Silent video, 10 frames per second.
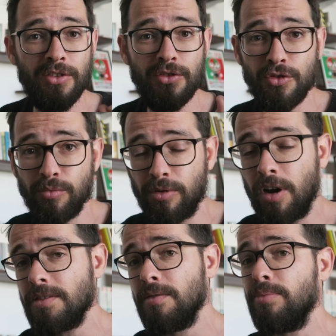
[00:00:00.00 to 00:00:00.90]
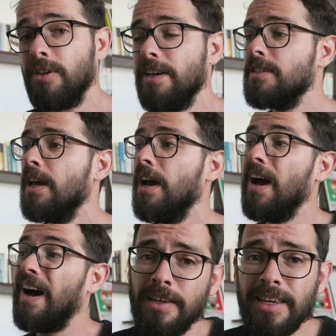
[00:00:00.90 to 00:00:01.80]
Super awesome place.
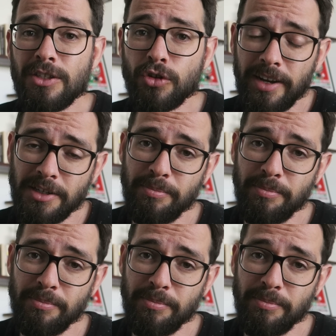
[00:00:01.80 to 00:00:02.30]
He tried